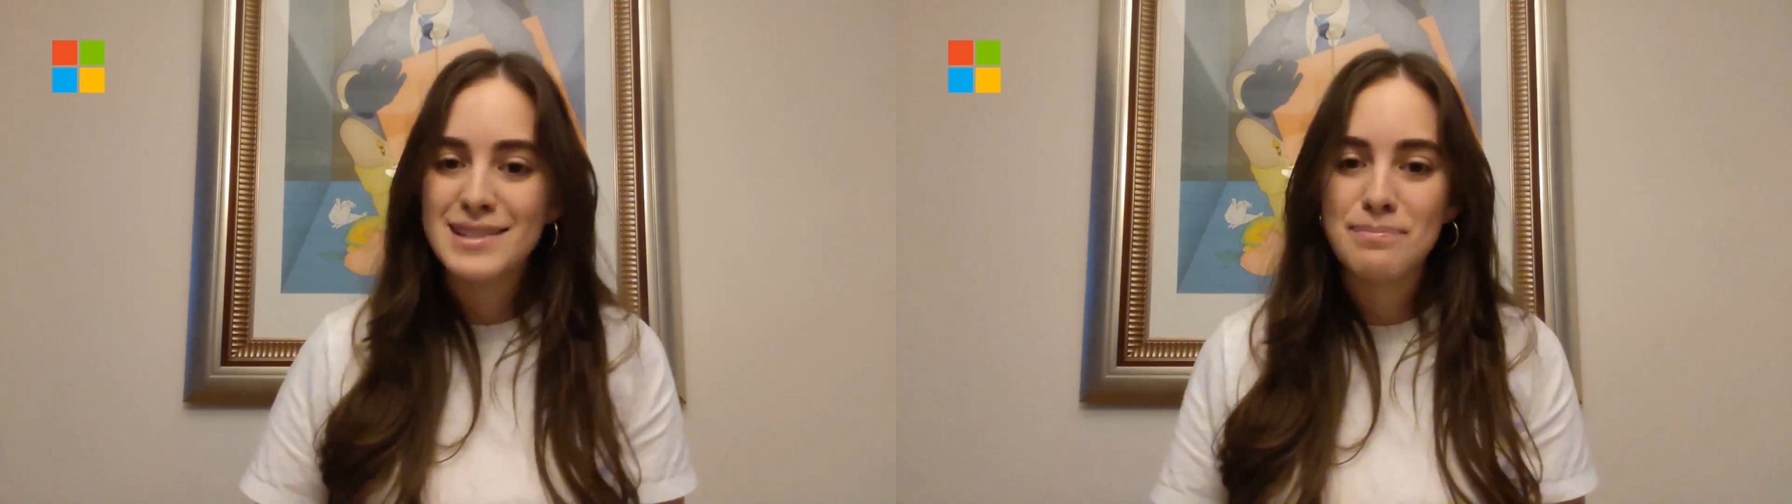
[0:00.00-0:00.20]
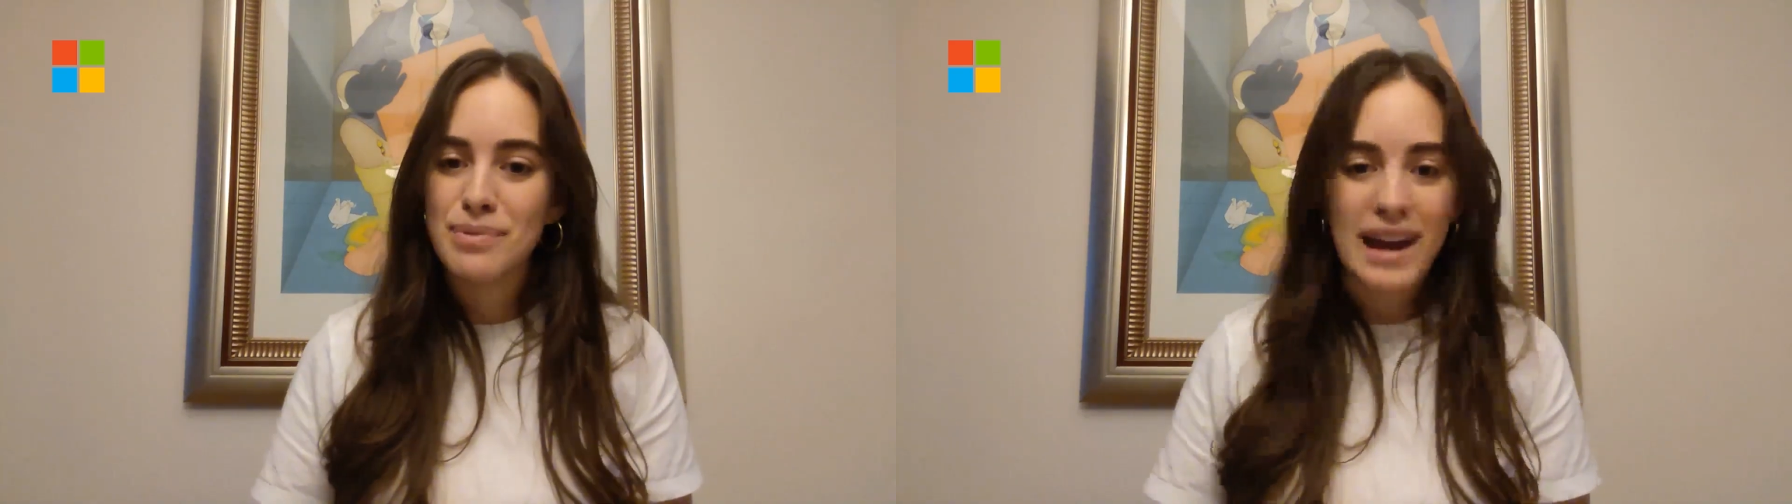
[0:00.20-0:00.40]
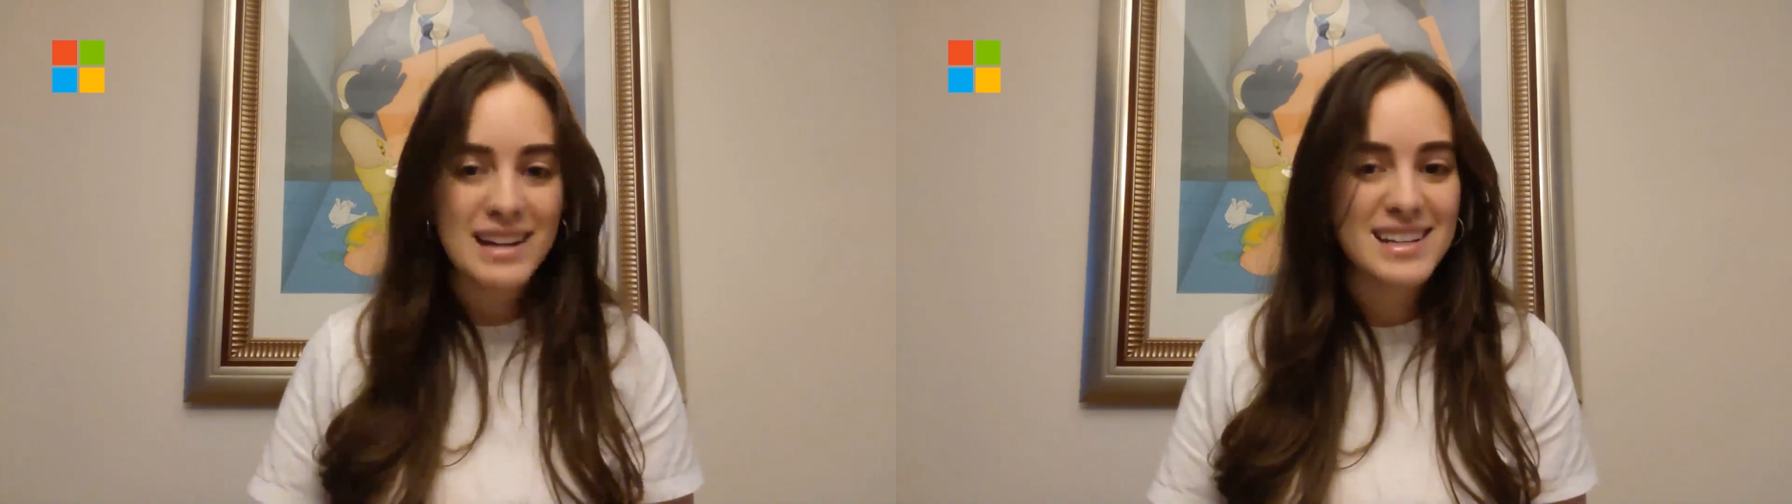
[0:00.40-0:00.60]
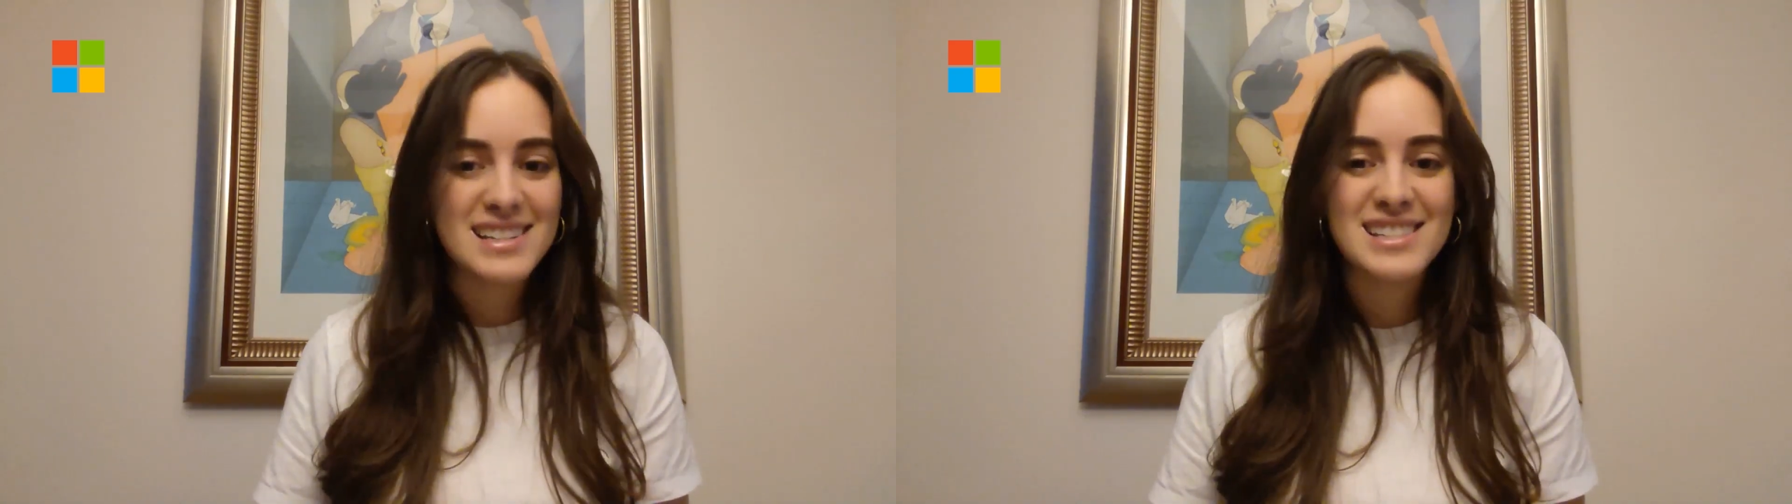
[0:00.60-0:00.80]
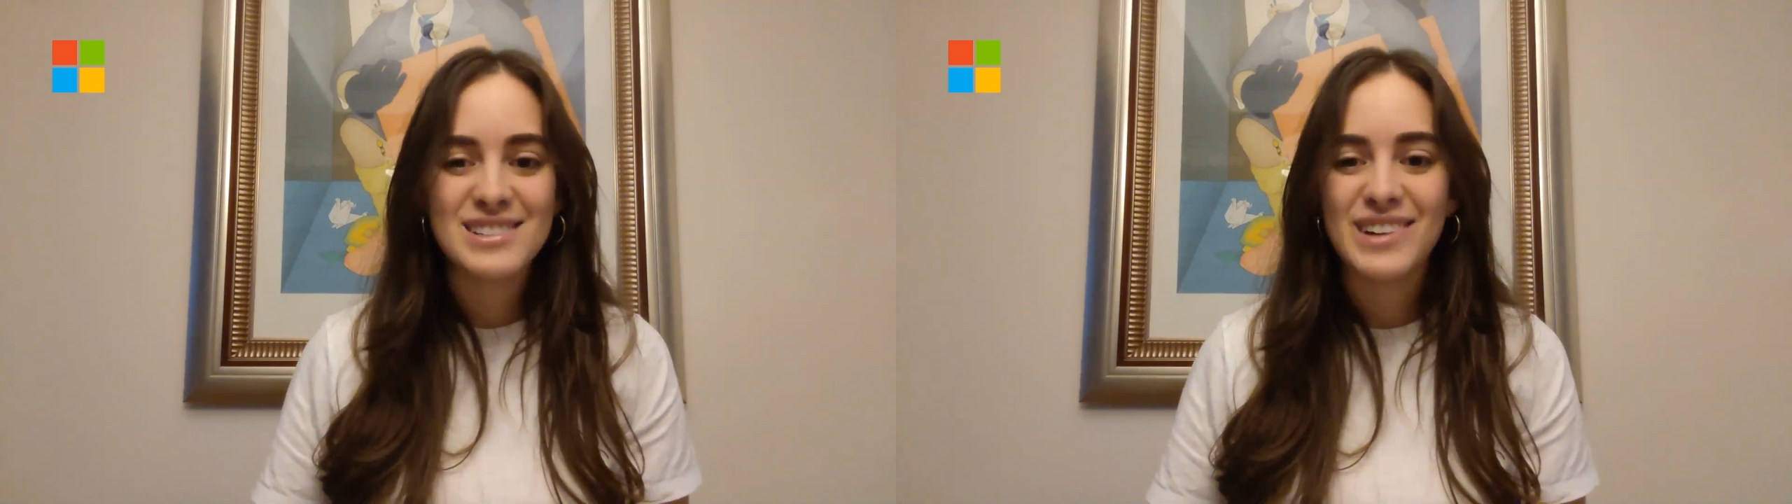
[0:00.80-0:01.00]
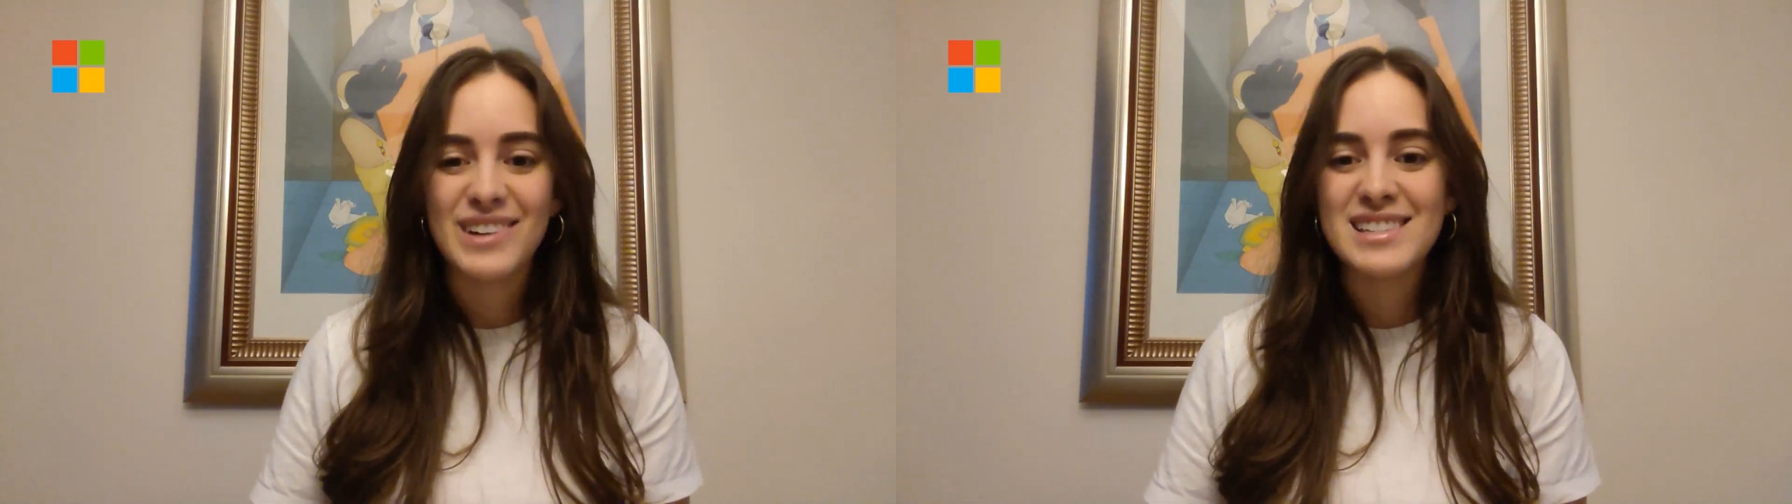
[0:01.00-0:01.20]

practice, right?